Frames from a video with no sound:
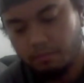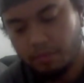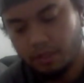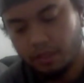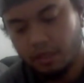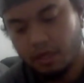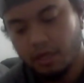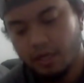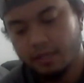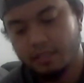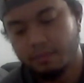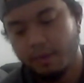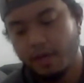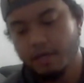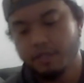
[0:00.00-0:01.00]
But God had
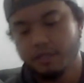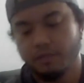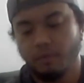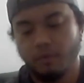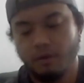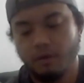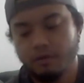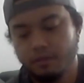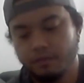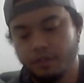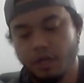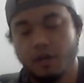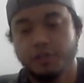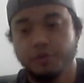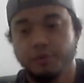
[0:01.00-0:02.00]
smashed the walls of
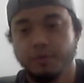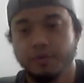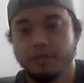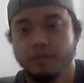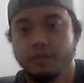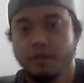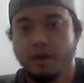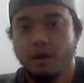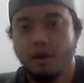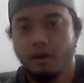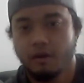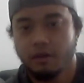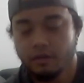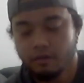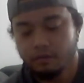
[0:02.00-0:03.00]
Joshua's
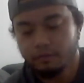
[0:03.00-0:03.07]
heart,